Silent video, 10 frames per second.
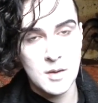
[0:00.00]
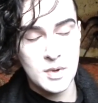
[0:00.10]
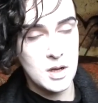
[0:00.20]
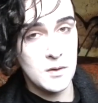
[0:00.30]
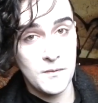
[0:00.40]

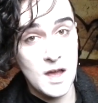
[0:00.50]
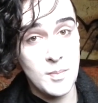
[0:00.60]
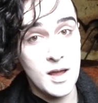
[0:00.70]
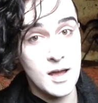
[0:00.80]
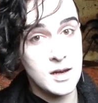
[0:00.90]
But no, fair
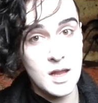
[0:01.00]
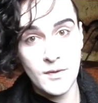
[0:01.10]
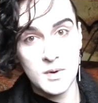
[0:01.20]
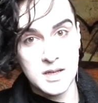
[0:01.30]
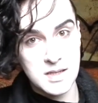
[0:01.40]
play. I love
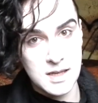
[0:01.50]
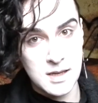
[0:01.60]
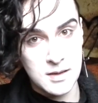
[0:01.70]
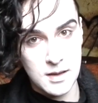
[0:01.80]
it when I see